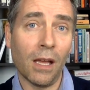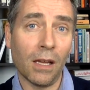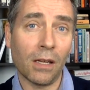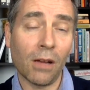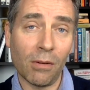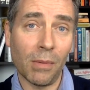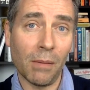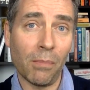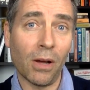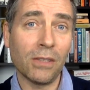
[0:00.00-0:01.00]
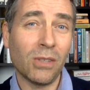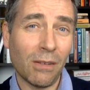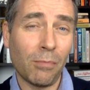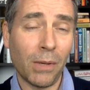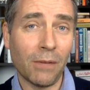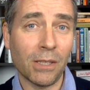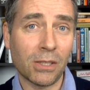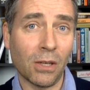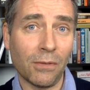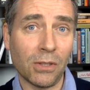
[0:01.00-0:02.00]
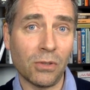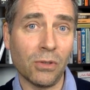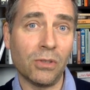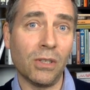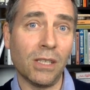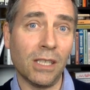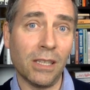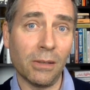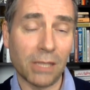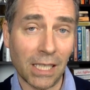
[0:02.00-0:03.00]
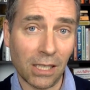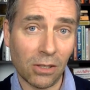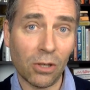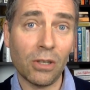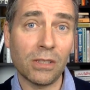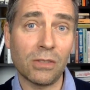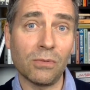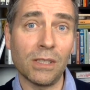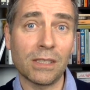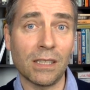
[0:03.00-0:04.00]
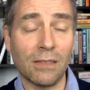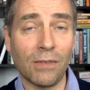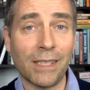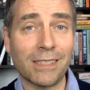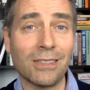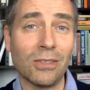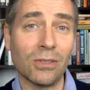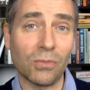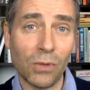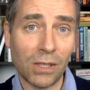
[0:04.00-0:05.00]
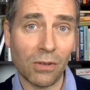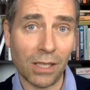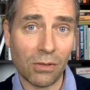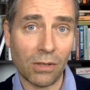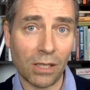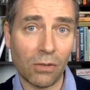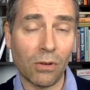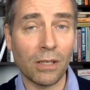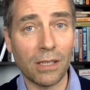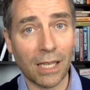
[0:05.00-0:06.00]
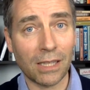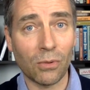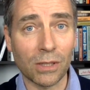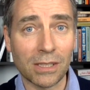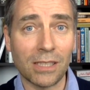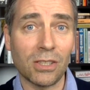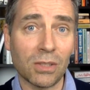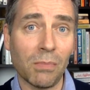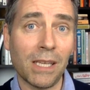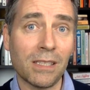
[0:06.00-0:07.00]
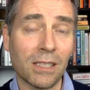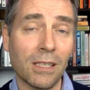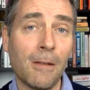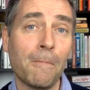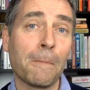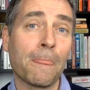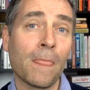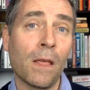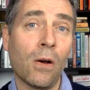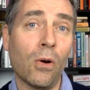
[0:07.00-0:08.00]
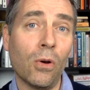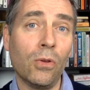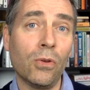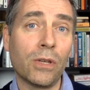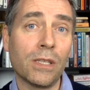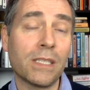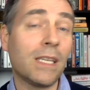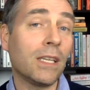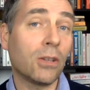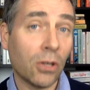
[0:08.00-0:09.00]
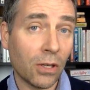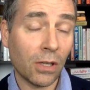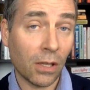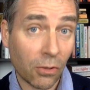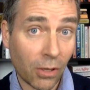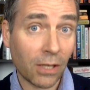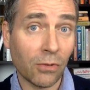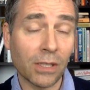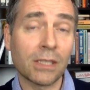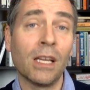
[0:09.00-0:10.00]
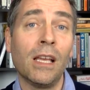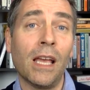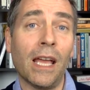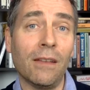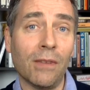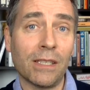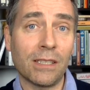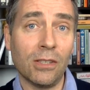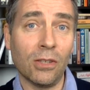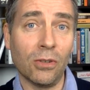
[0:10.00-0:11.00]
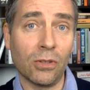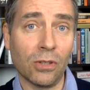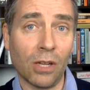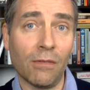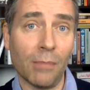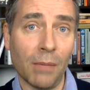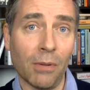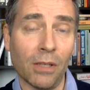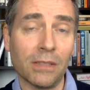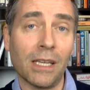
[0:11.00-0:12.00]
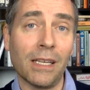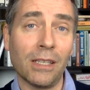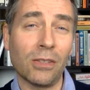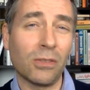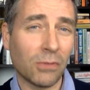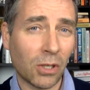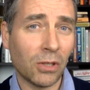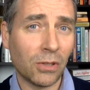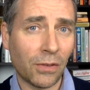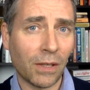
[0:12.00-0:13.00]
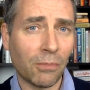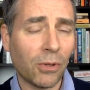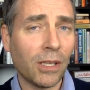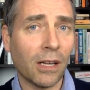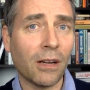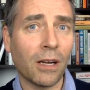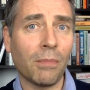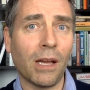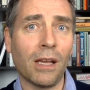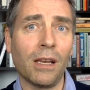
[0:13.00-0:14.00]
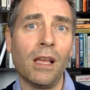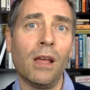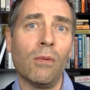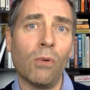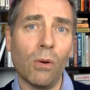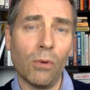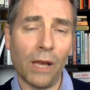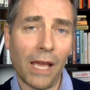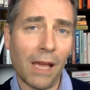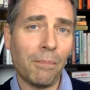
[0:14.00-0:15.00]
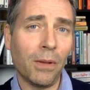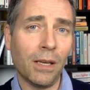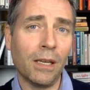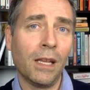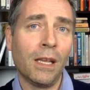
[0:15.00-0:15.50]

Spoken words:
government bonds, you have a bit of a tougher choice. You can either take currency risk and invest in those with great credit quality, like the ones I just mentioned, or you can take credit risk and invest in your local government bonds. I'd encourage you to think pretty hard about what would happen